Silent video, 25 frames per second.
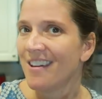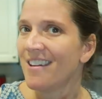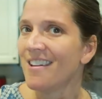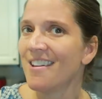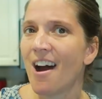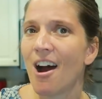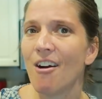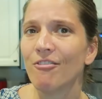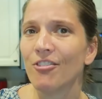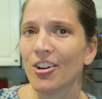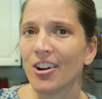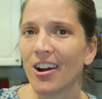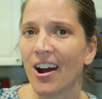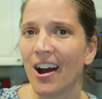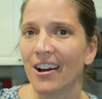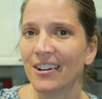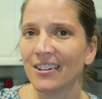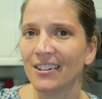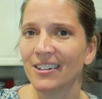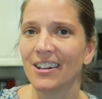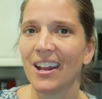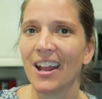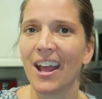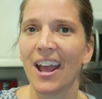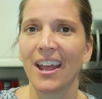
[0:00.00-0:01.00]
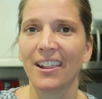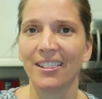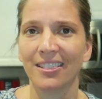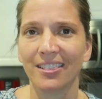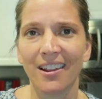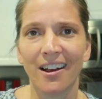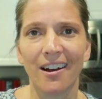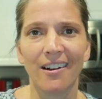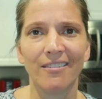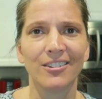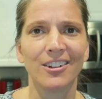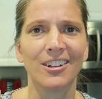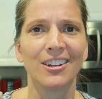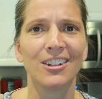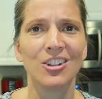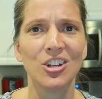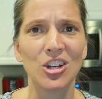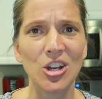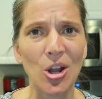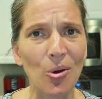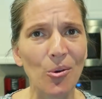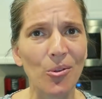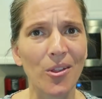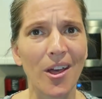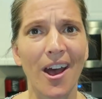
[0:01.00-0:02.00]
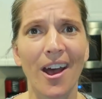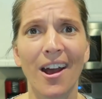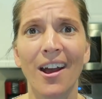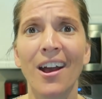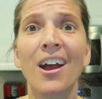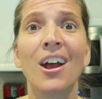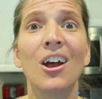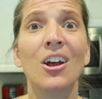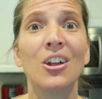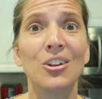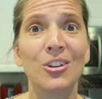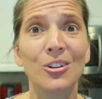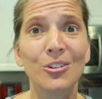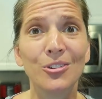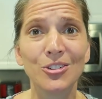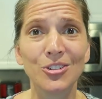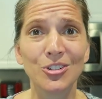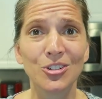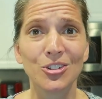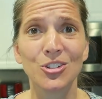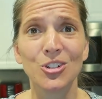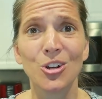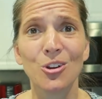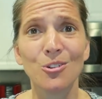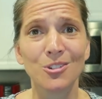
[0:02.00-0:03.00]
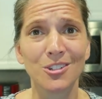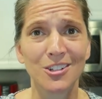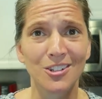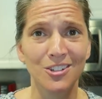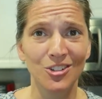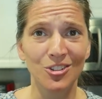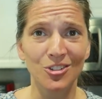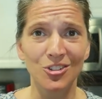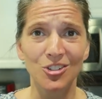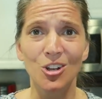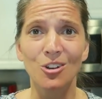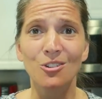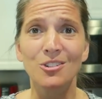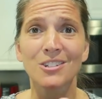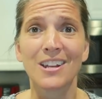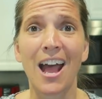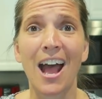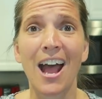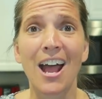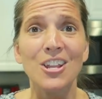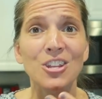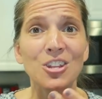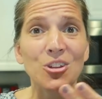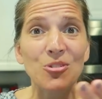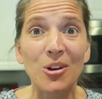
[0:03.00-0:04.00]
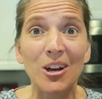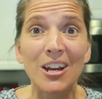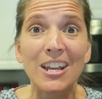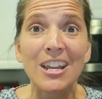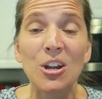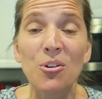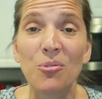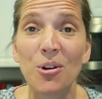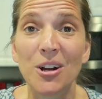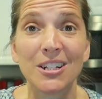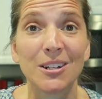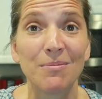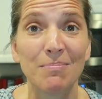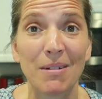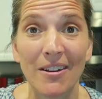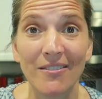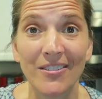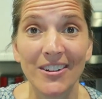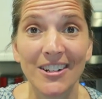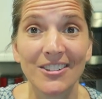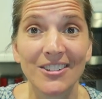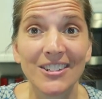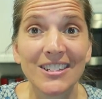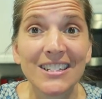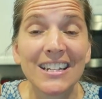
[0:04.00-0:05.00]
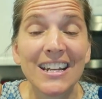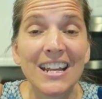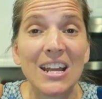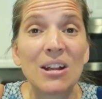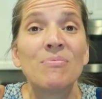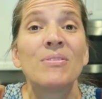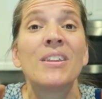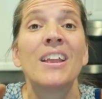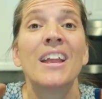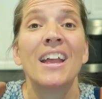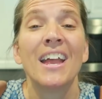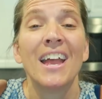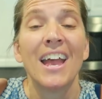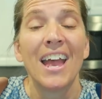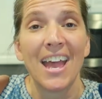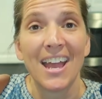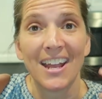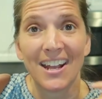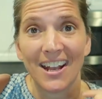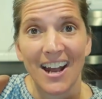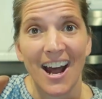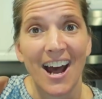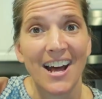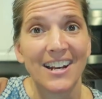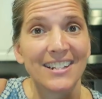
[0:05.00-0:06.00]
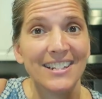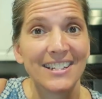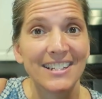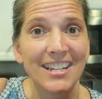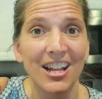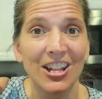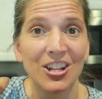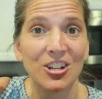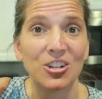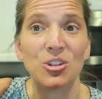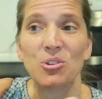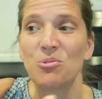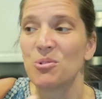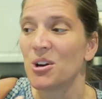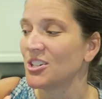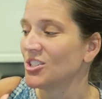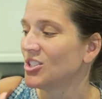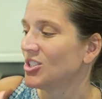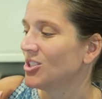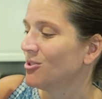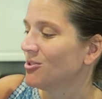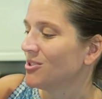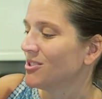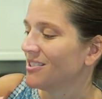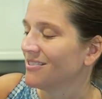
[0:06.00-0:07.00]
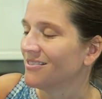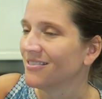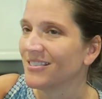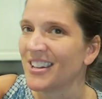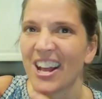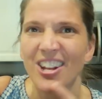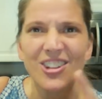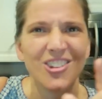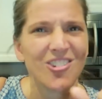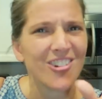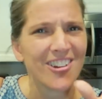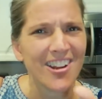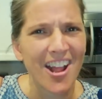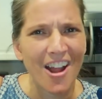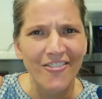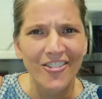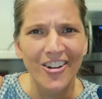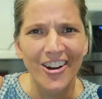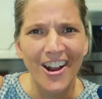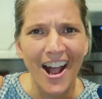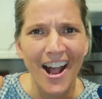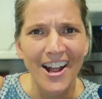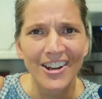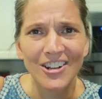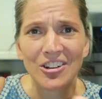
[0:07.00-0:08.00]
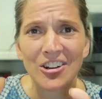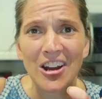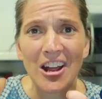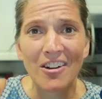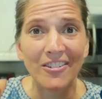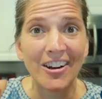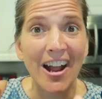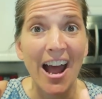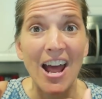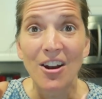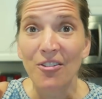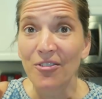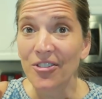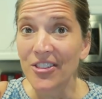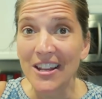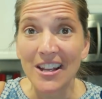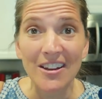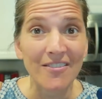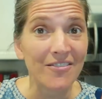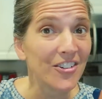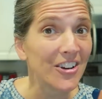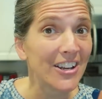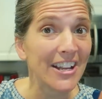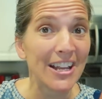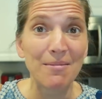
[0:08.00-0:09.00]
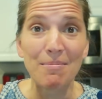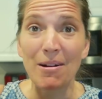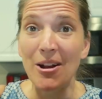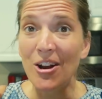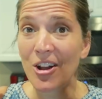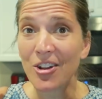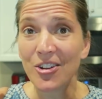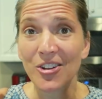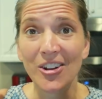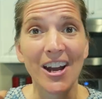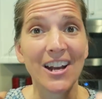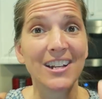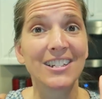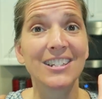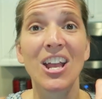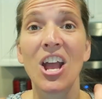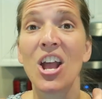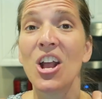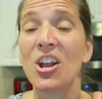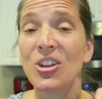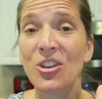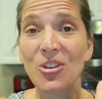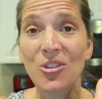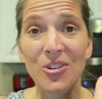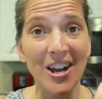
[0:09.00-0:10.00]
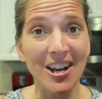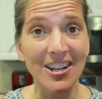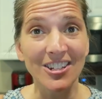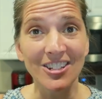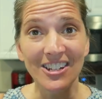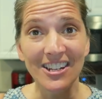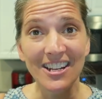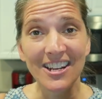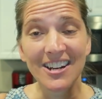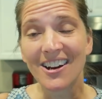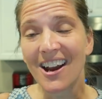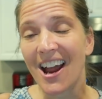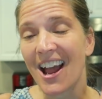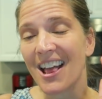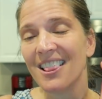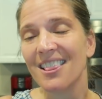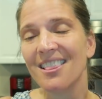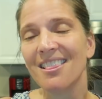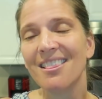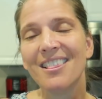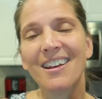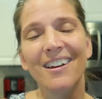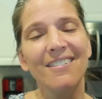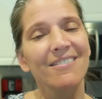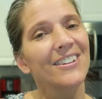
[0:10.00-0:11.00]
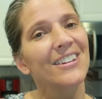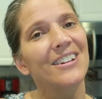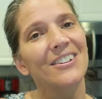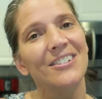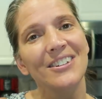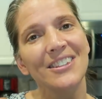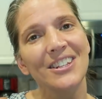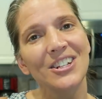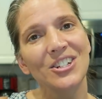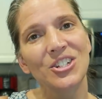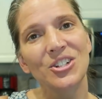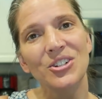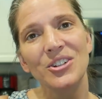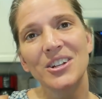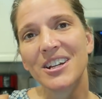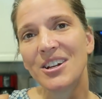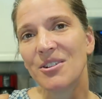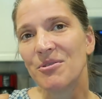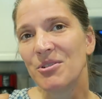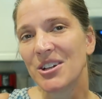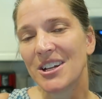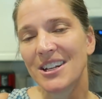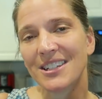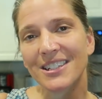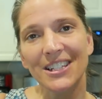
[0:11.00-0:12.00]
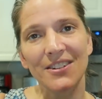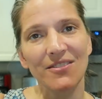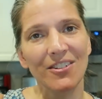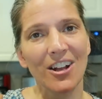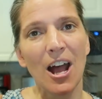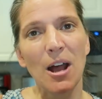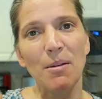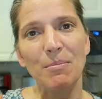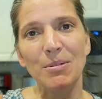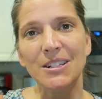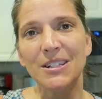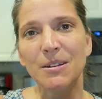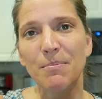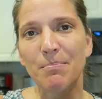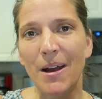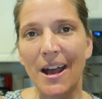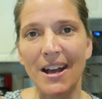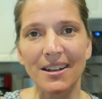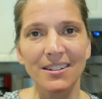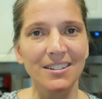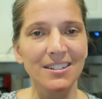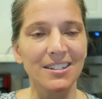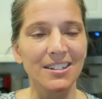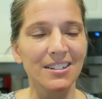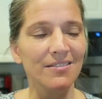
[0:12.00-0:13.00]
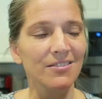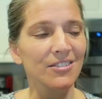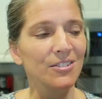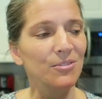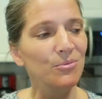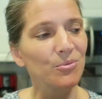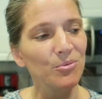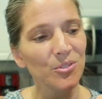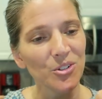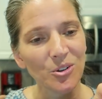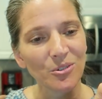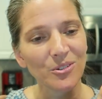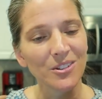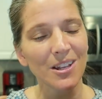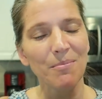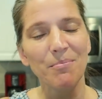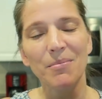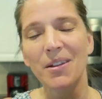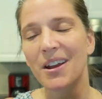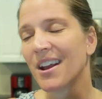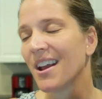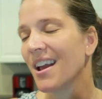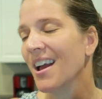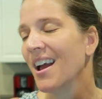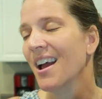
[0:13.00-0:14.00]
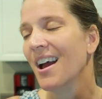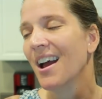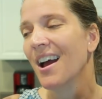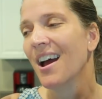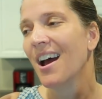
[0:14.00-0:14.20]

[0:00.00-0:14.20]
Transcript: not forgotten, and loved. Know that. Know that you're chosen. You're chosen. I, you are here watching my videos today, and God is telling you are chosen. And you're not forgotten. You're not. For, I don't think forget about all you guys. You guys are here. I love hearing that you're here. When you guys leave comments and positive notes, I'm like,